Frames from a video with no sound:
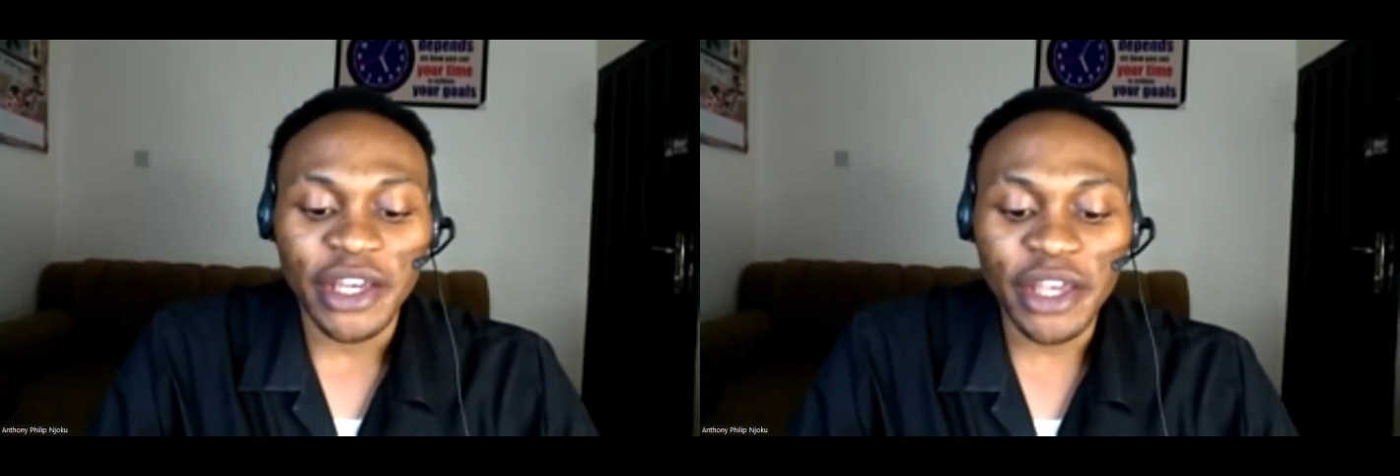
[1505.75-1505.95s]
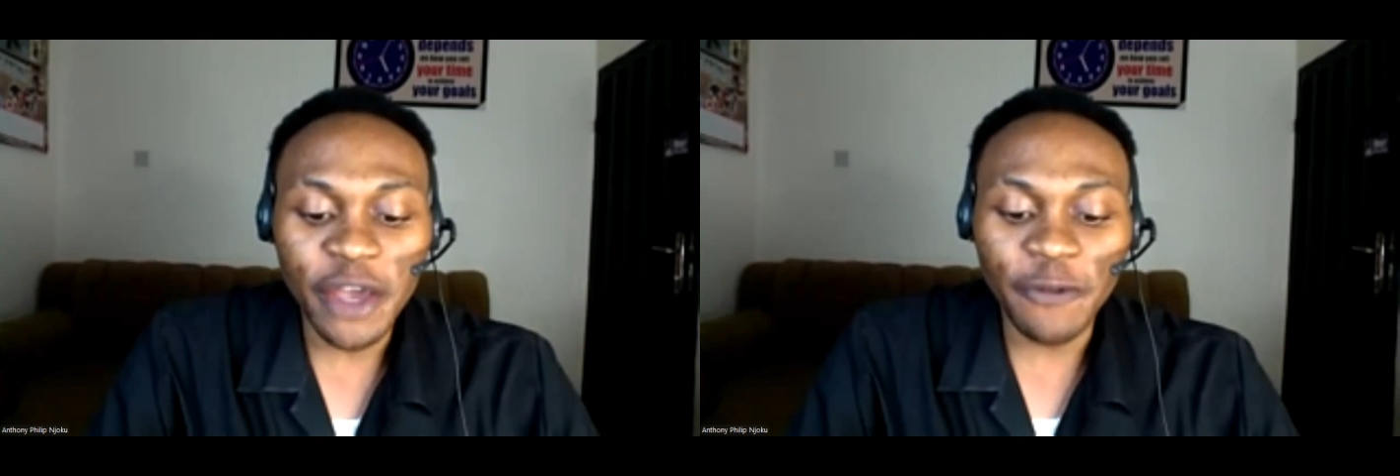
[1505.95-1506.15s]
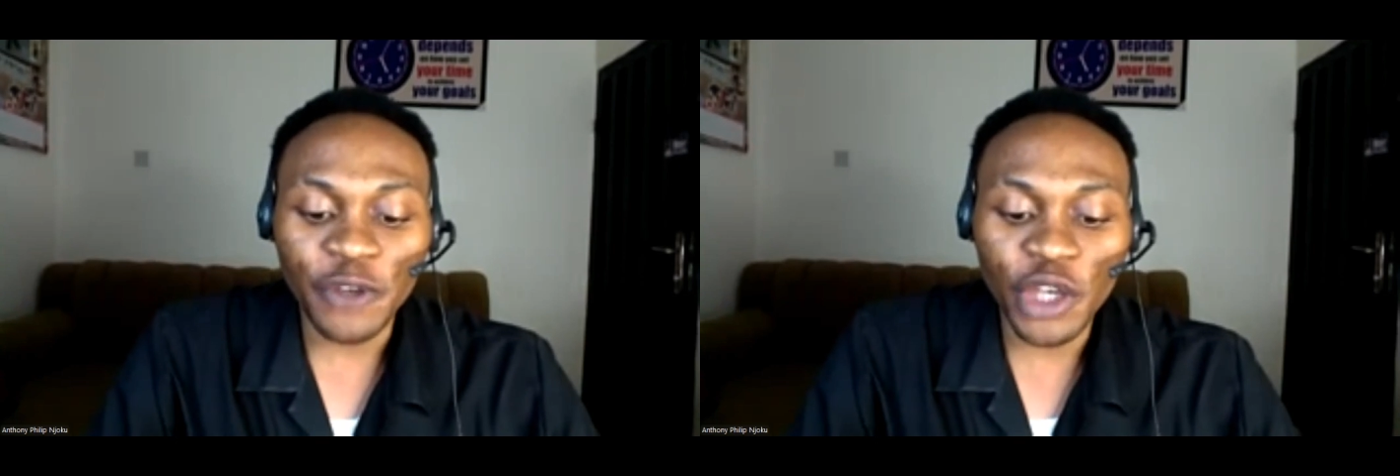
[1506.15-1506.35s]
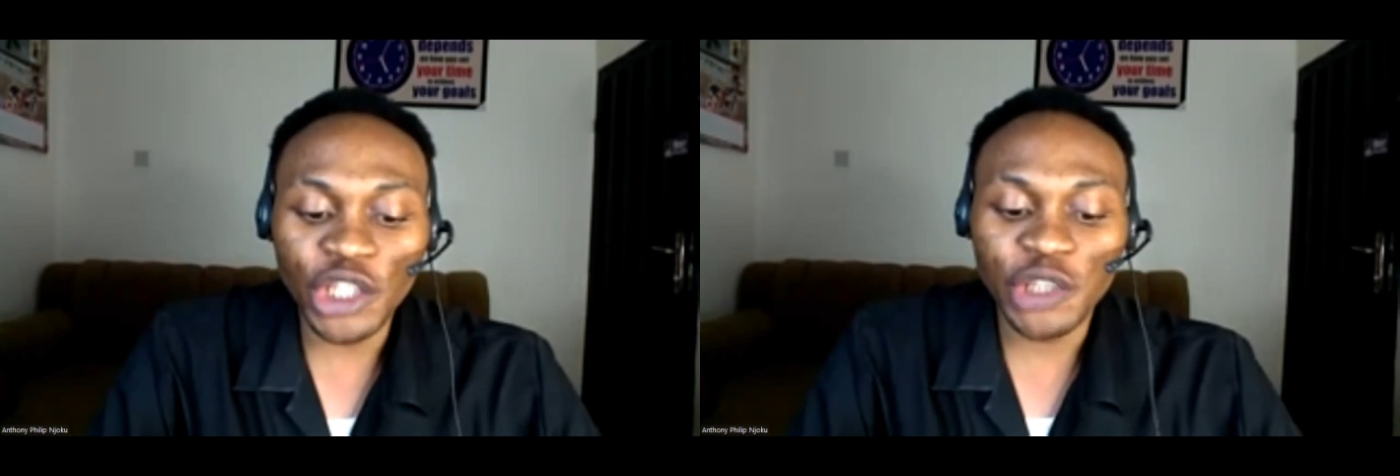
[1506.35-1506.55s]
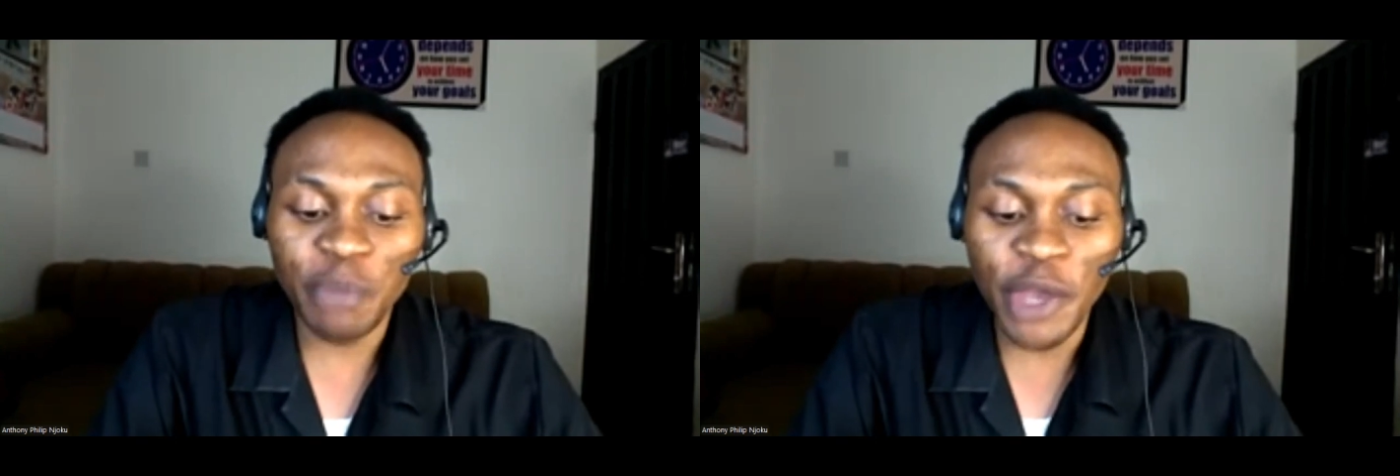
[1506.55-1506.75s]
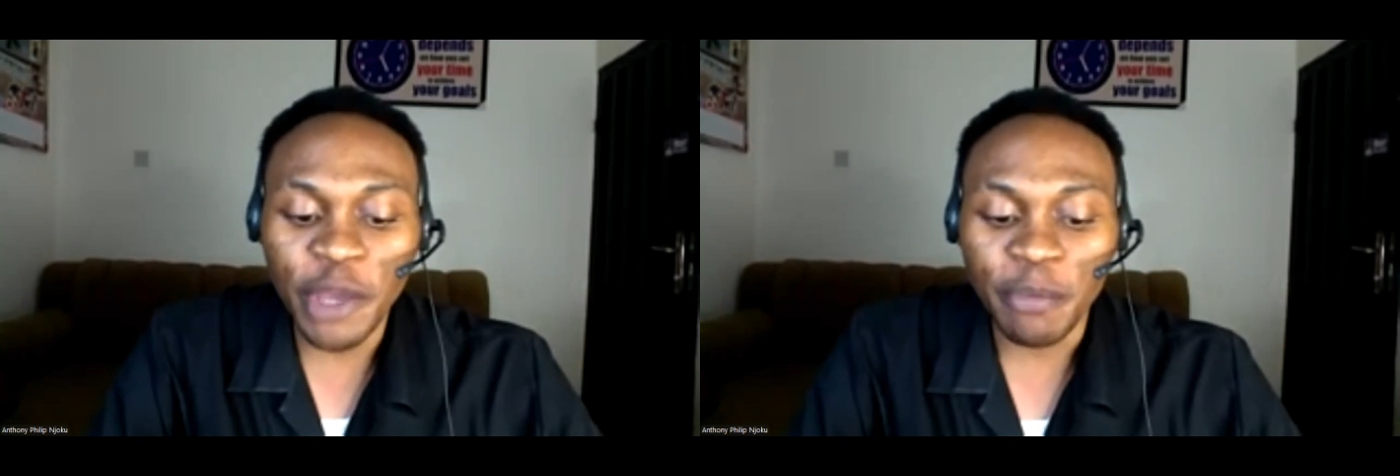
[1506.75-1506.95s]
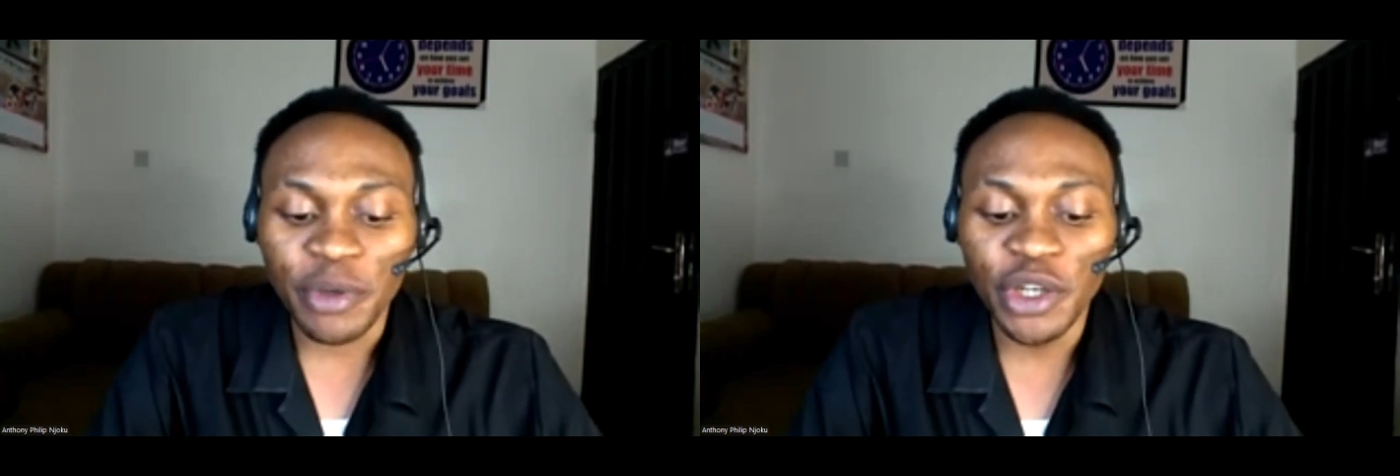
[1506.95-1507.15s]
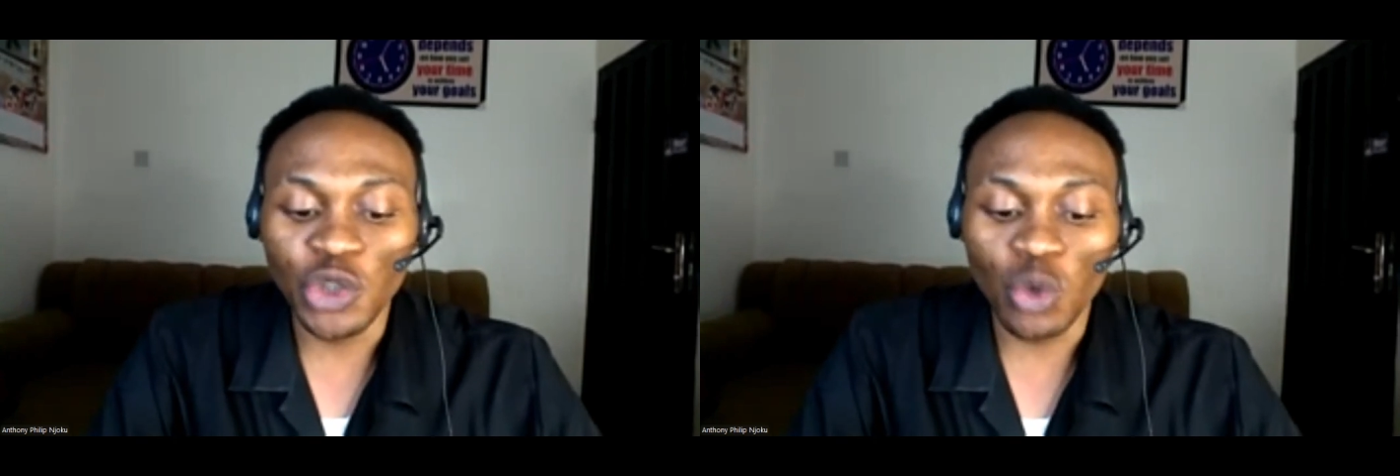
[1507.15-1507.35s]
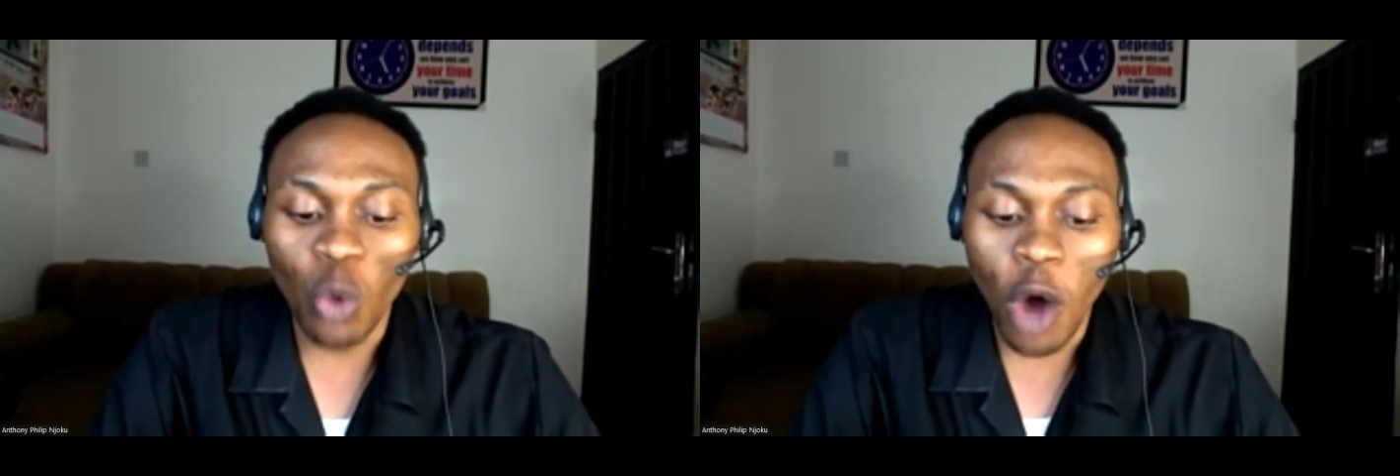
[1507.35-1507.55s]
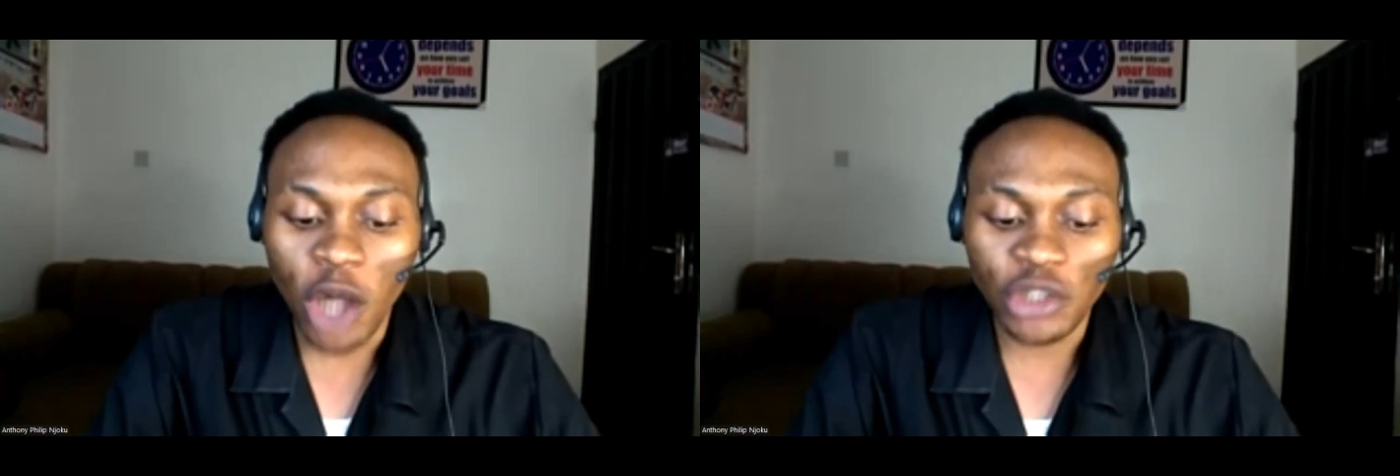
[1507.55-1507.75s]
if each pip is
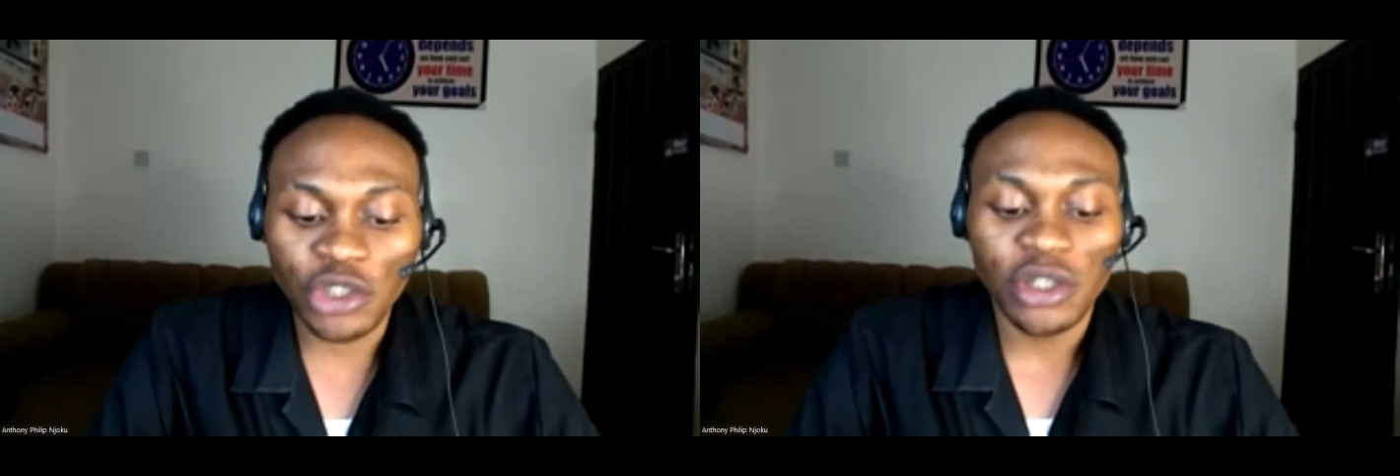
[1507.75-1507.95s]
worth